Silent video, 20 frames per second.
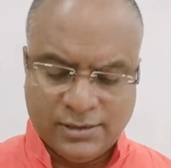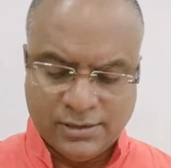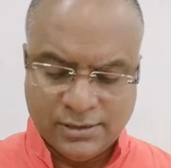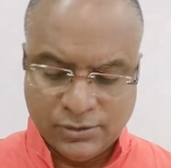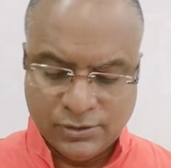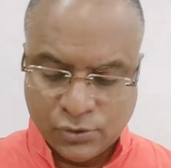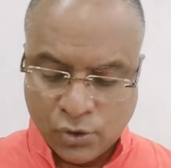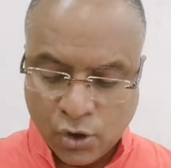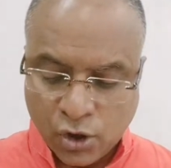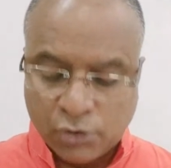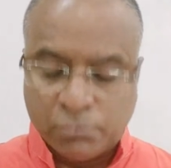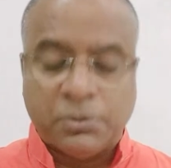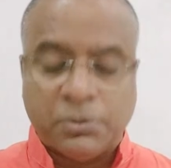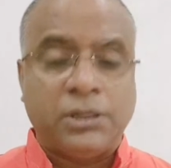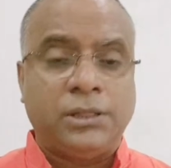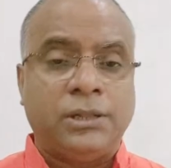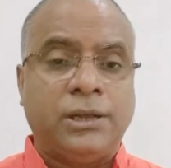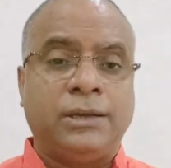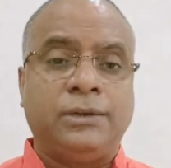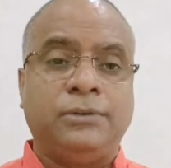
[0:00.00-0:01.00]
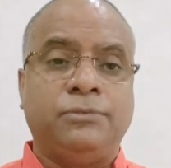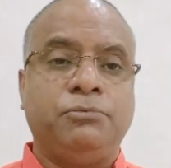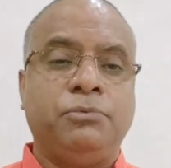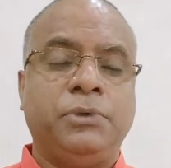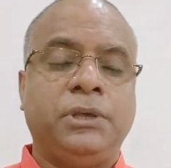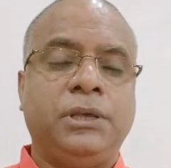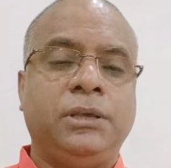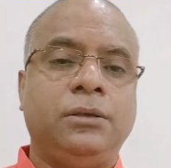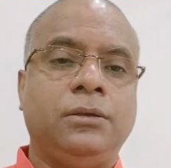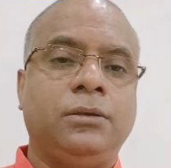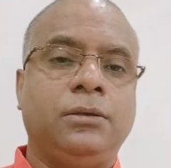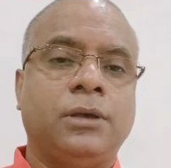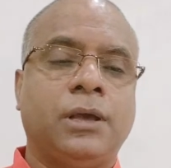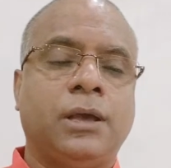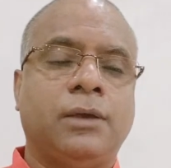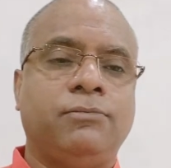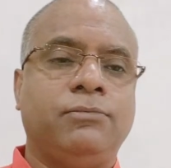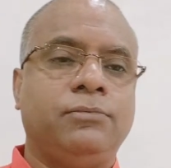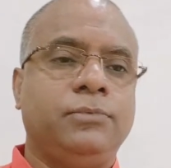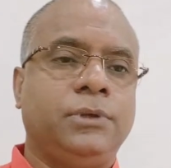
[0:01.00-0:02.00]
normal, and we
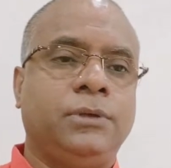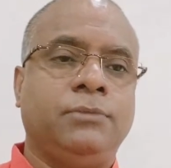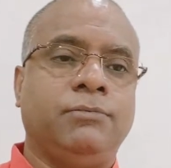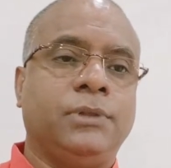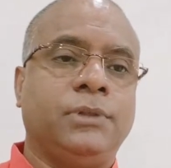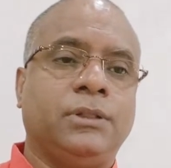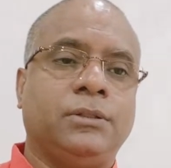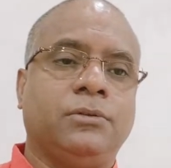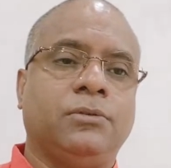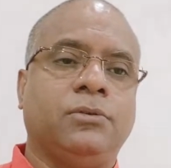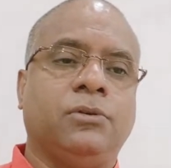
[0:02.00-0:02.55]
have even,